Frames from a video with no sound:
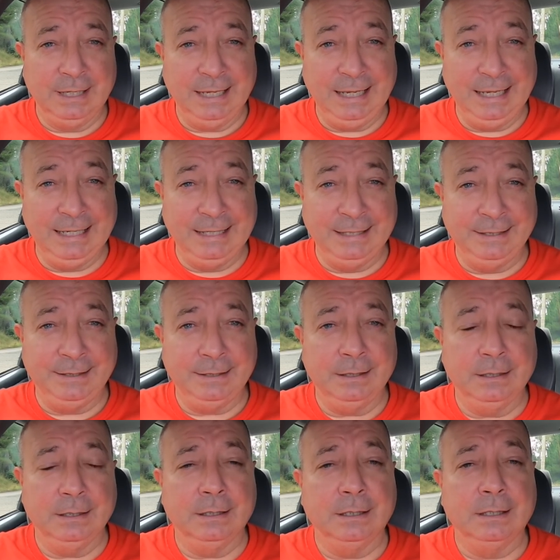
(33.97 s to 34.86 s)
is,
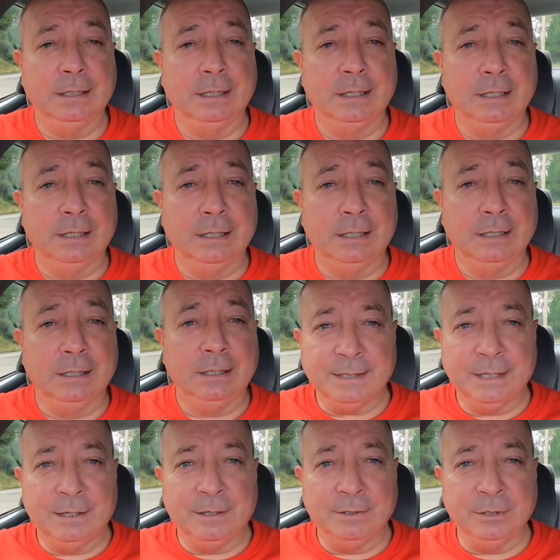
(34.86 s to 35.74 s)

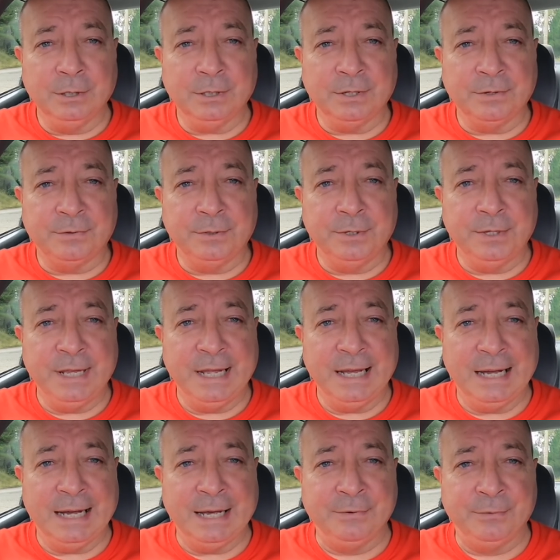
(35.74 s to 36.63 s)
so I was looking through
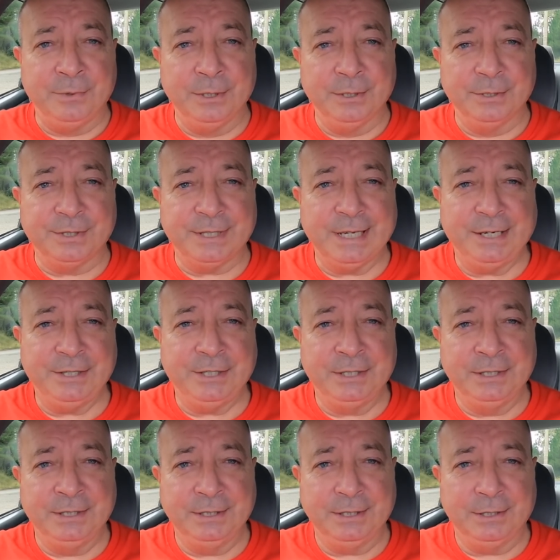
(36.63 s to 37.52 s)
their Unreal
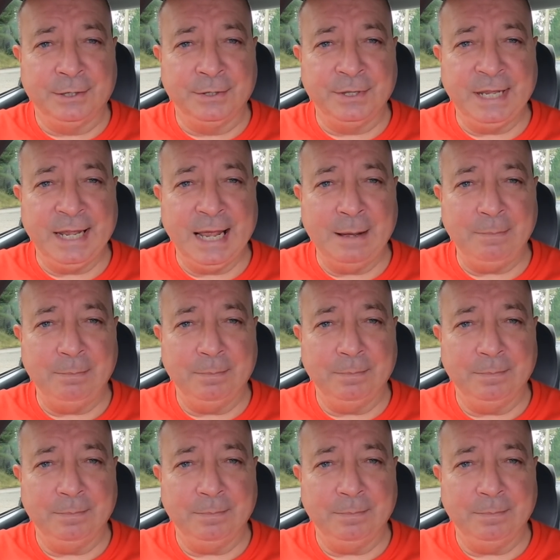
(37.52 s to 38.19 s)
section on the app.